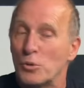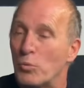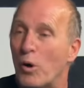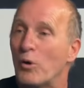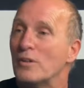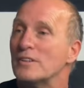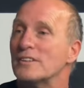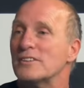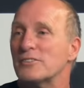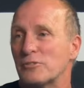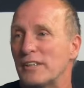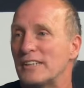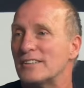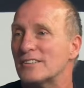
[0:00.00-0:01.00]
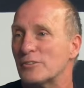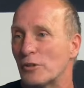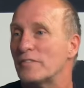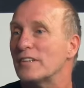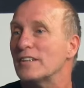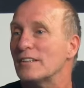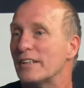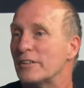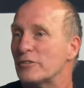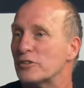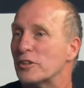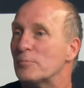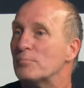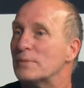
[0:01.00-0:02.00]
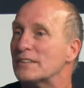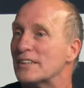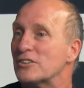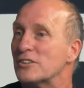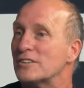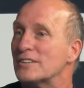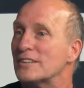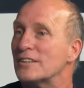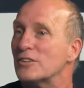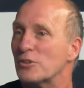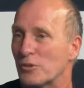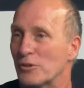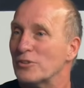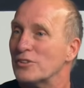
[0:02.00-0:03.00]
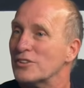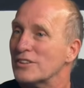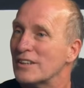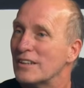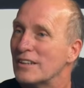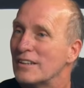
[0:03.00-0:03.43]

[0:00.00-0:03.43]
walking the streets, serving in leadership positions in the church.